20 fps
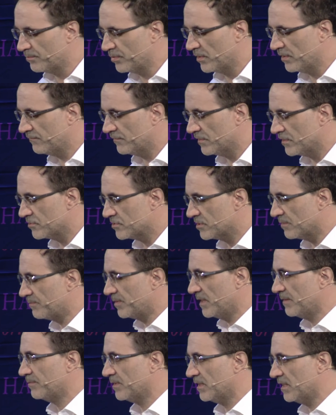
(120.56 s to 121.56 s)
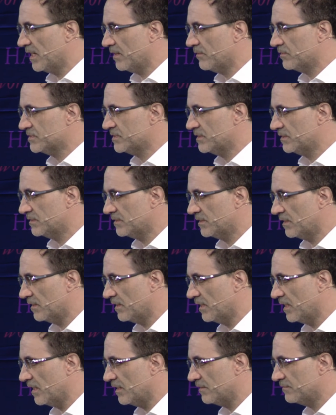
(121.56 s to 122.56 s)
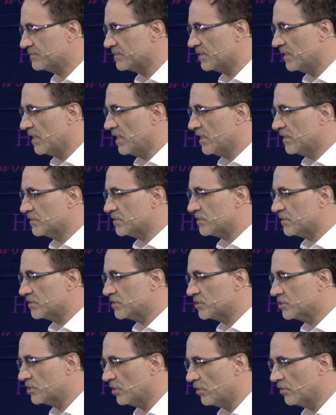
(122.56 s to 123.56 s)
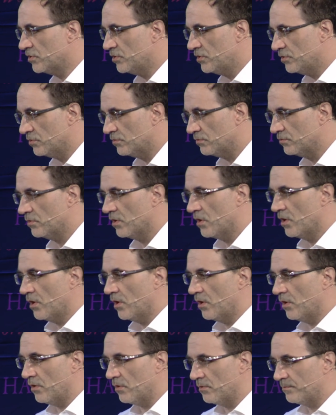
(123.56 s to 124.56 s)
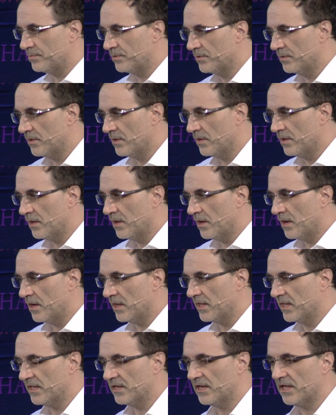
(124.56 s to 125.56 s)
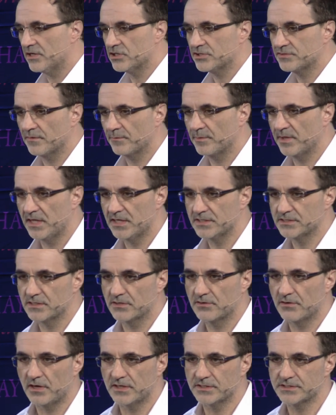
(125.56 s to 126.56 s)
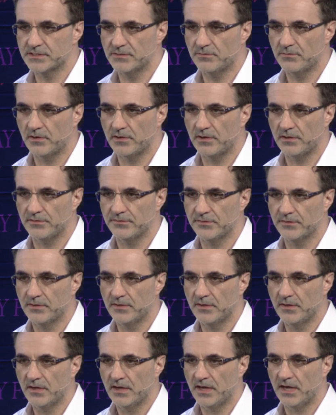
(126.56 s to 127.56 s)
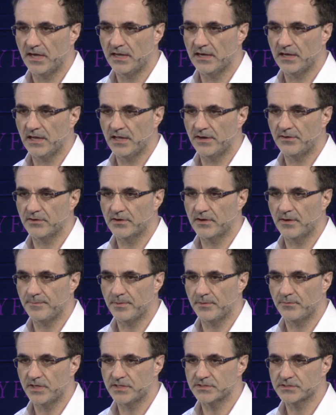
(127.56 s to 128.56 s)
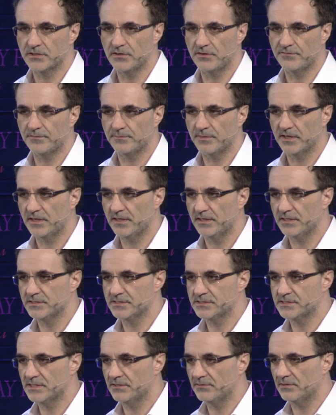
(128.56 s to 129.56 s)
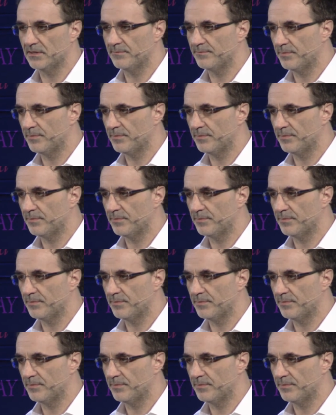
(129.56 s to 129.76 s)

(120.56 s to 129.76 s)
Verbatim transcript: privileged that people allow us into their lives to show you hope. I get letters from kids across the world. I had a letter a couple of weeks ago from a kid in Syria.